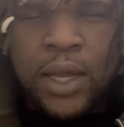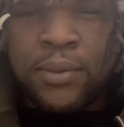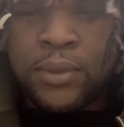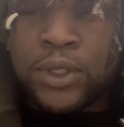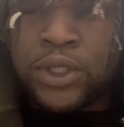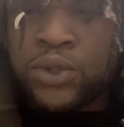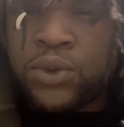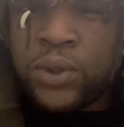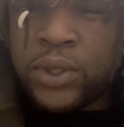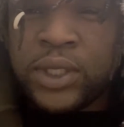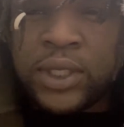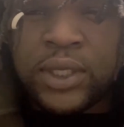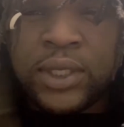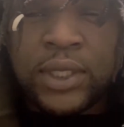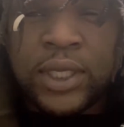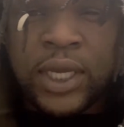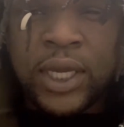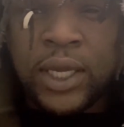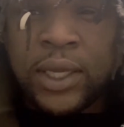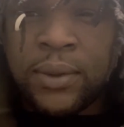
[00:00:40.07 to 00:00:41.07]
gonna join this
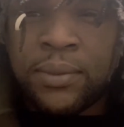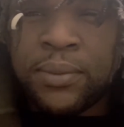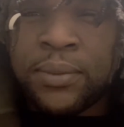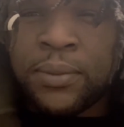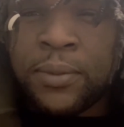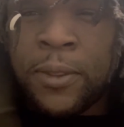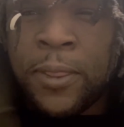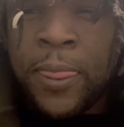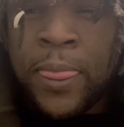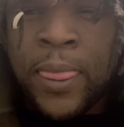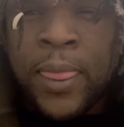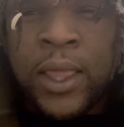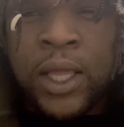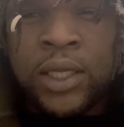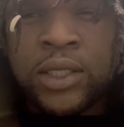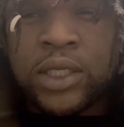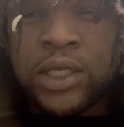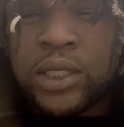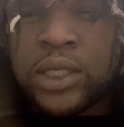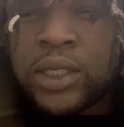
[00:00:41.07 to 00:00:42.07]
game
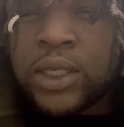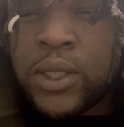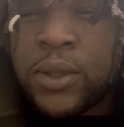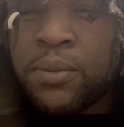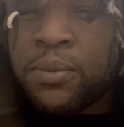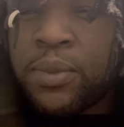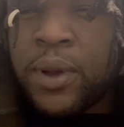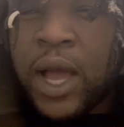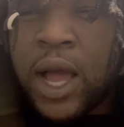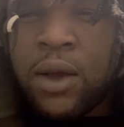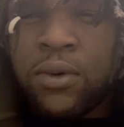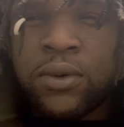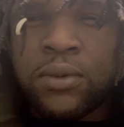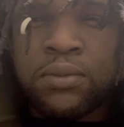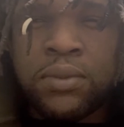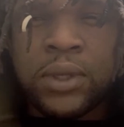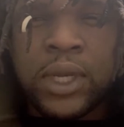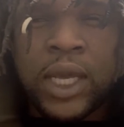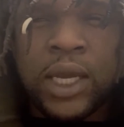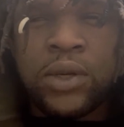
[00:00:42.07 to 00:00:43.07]
just to empower
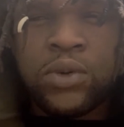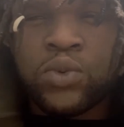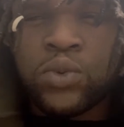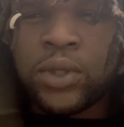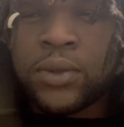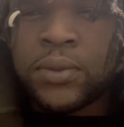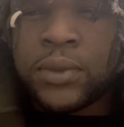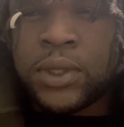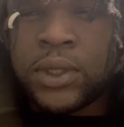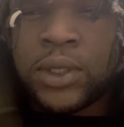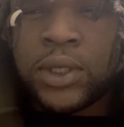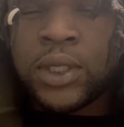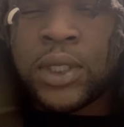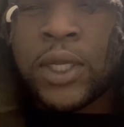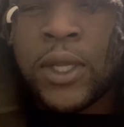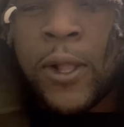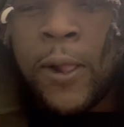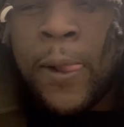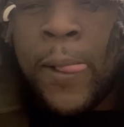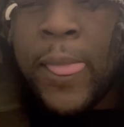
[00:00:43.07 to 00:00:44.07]
black women
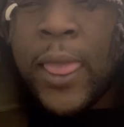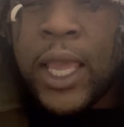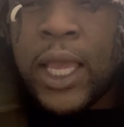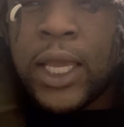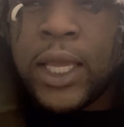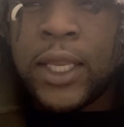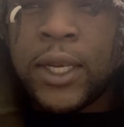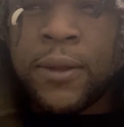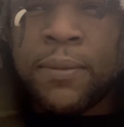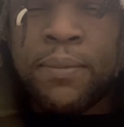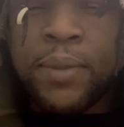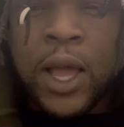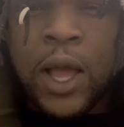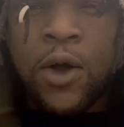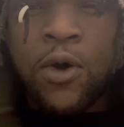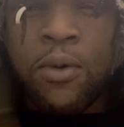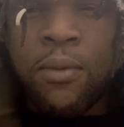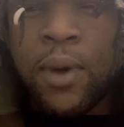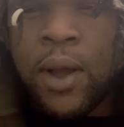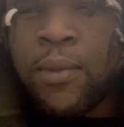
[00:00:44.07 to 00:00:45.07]
and
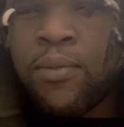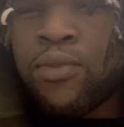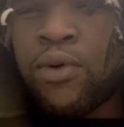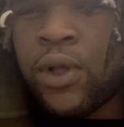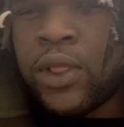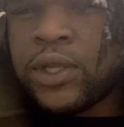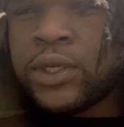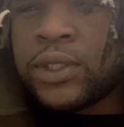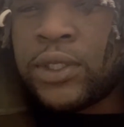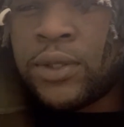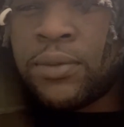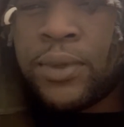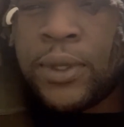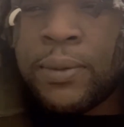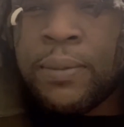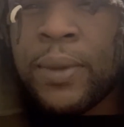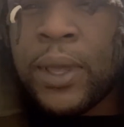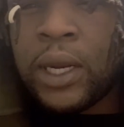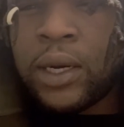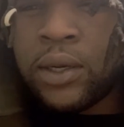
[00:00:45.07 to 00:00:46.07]
empower my brothers to be
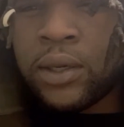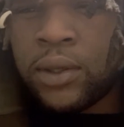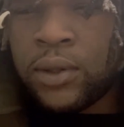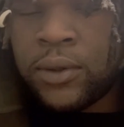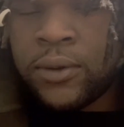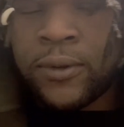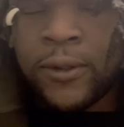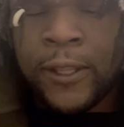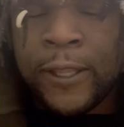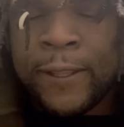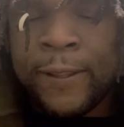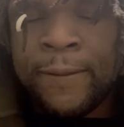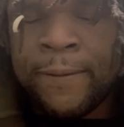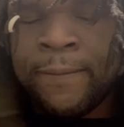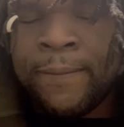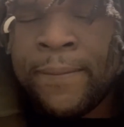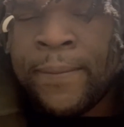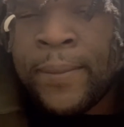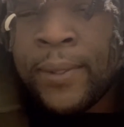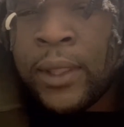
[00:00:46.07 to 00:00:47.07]
better.
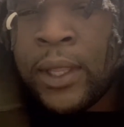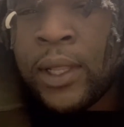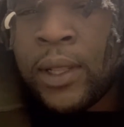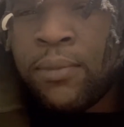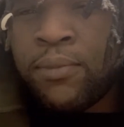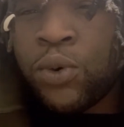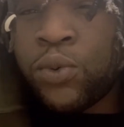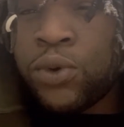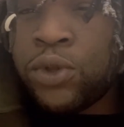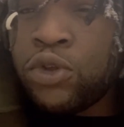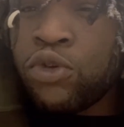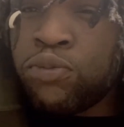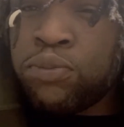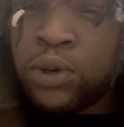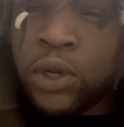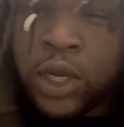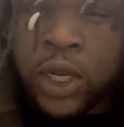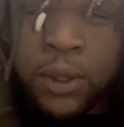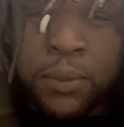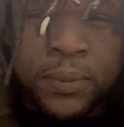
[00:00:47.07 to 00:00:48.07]
But when you
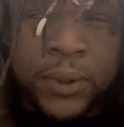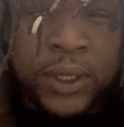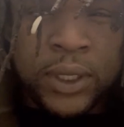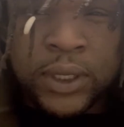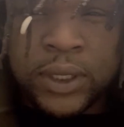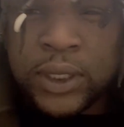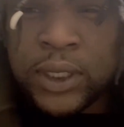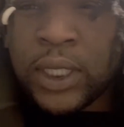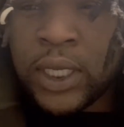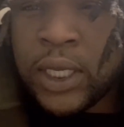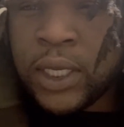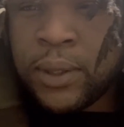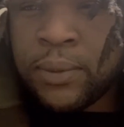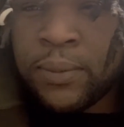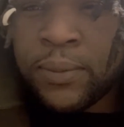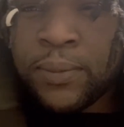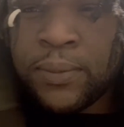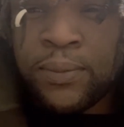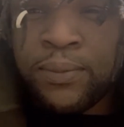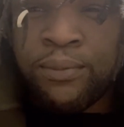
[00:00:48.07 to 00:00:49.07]
pull up in this
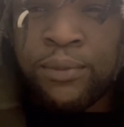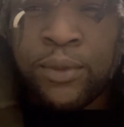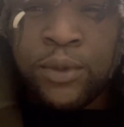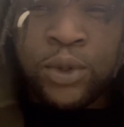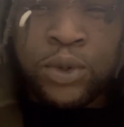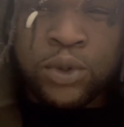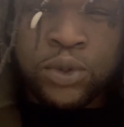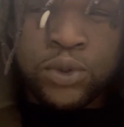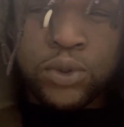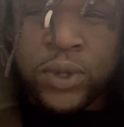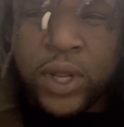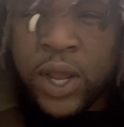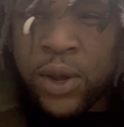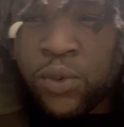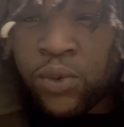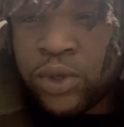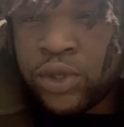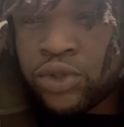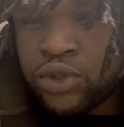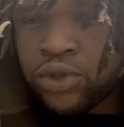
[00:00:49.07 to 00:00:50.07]
game, you do that
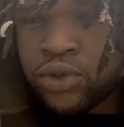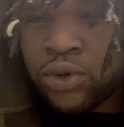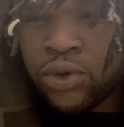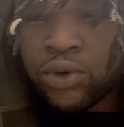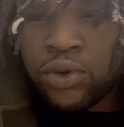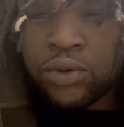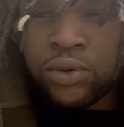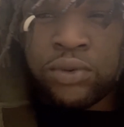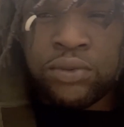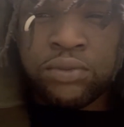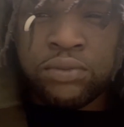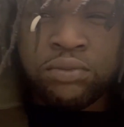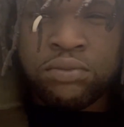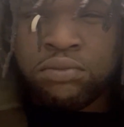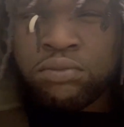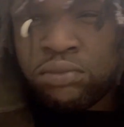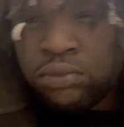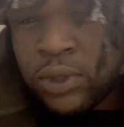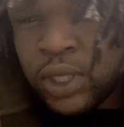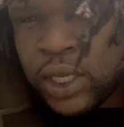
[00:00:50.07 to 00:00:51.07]
one song
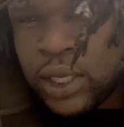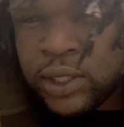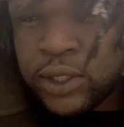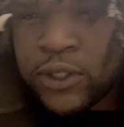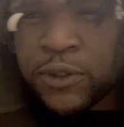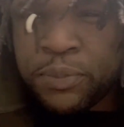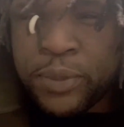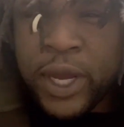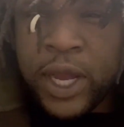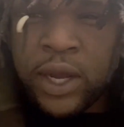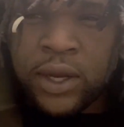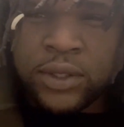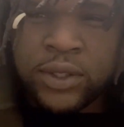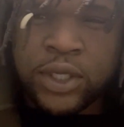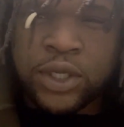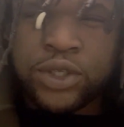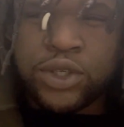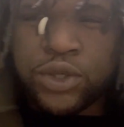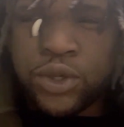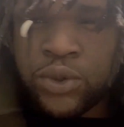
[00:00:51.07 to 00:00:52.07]
that inspires,
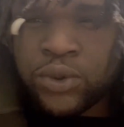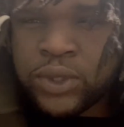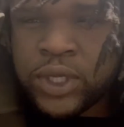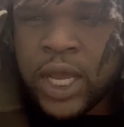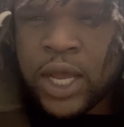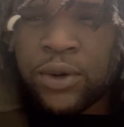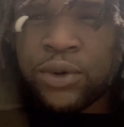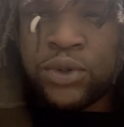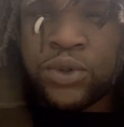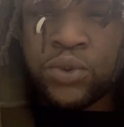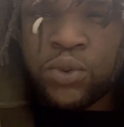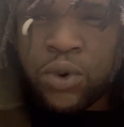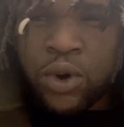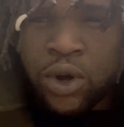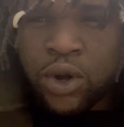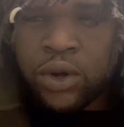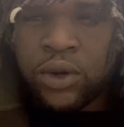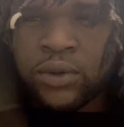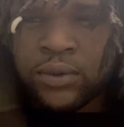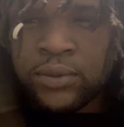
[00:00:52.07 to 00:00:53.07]
that shows how you
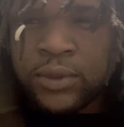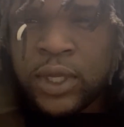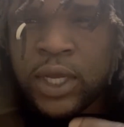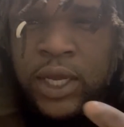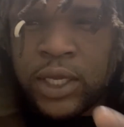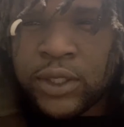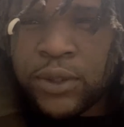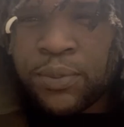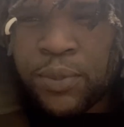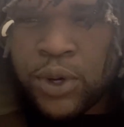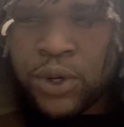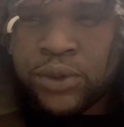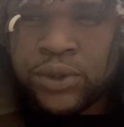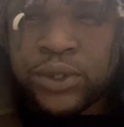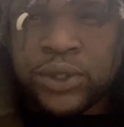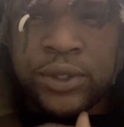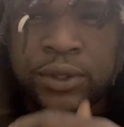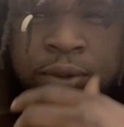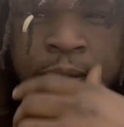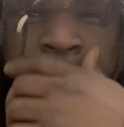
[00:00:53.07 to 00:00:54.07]
are as a
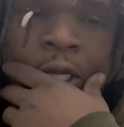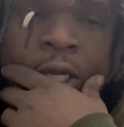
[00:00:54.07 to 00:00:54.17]
person.